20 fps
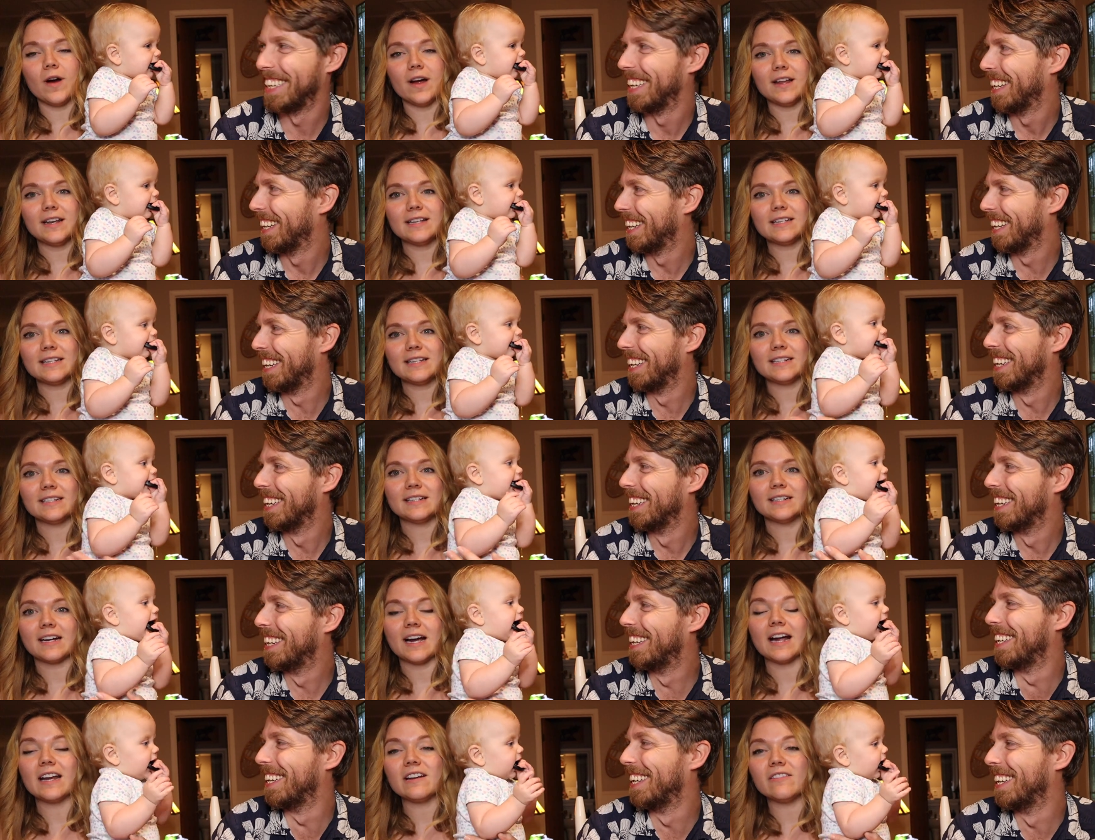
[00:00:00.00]
Speaker 1: what
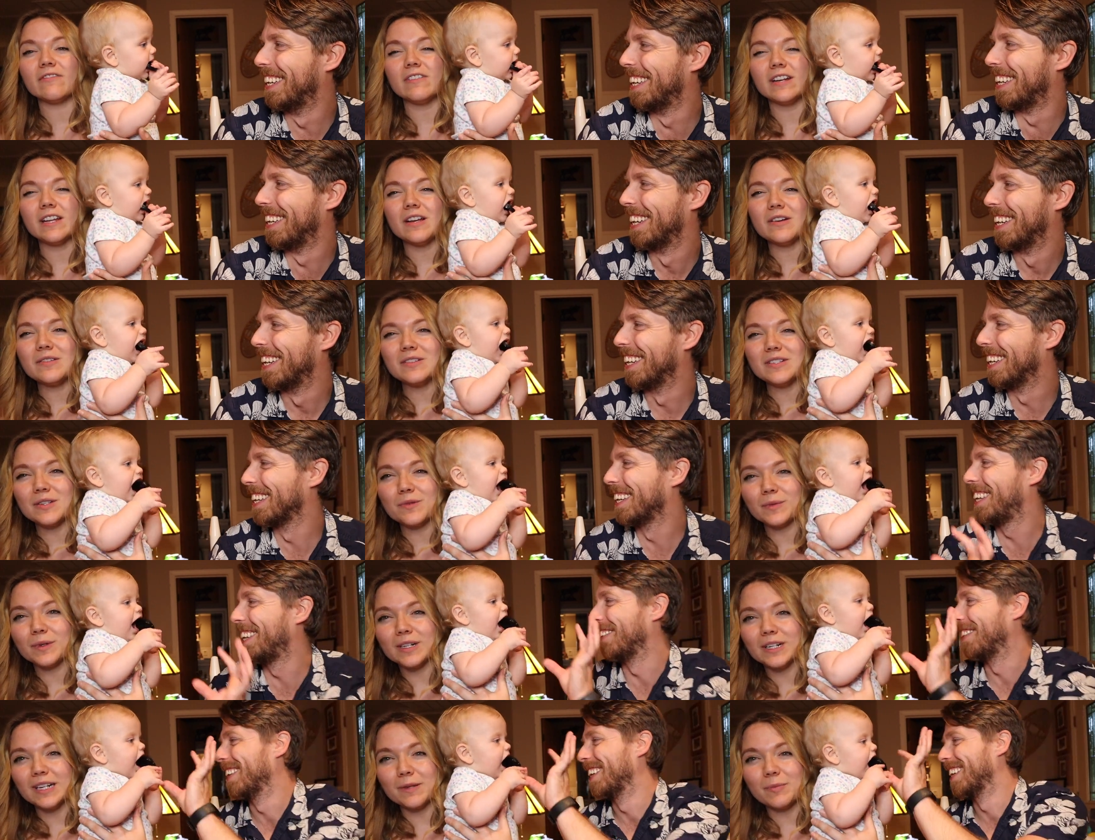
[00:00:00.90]
kind of videos that
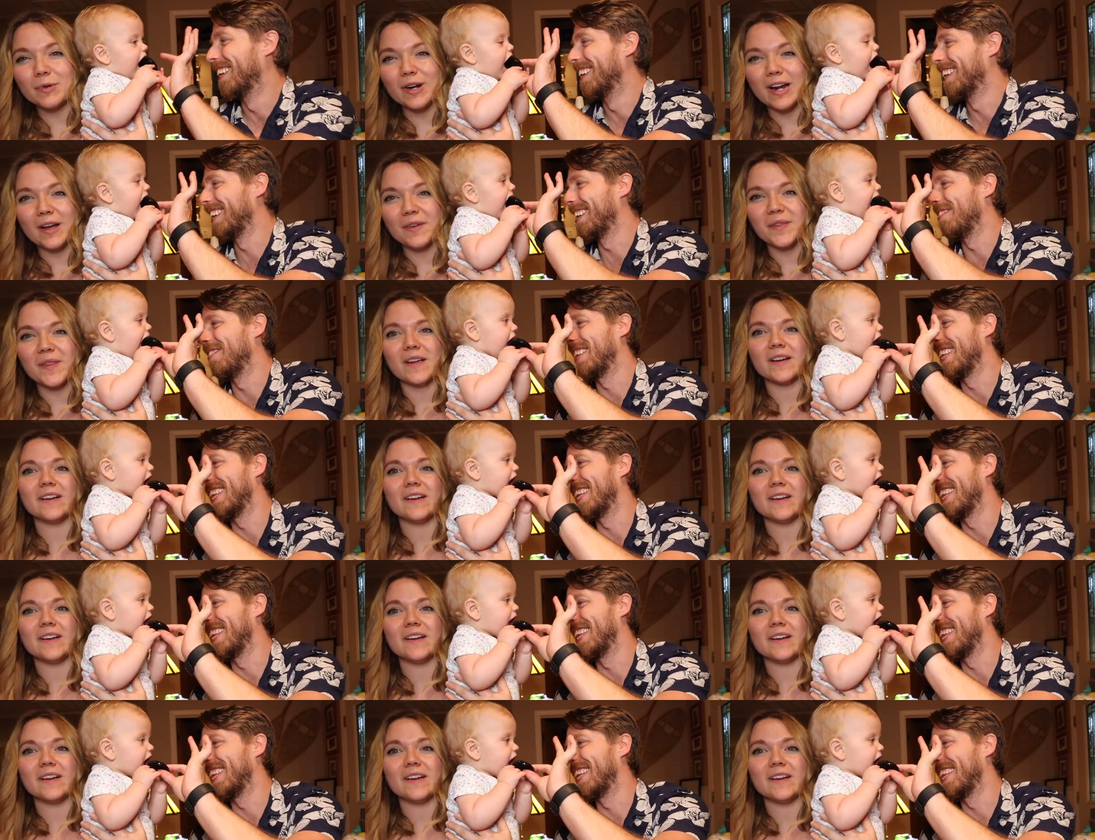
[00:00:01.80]
we're gonna put out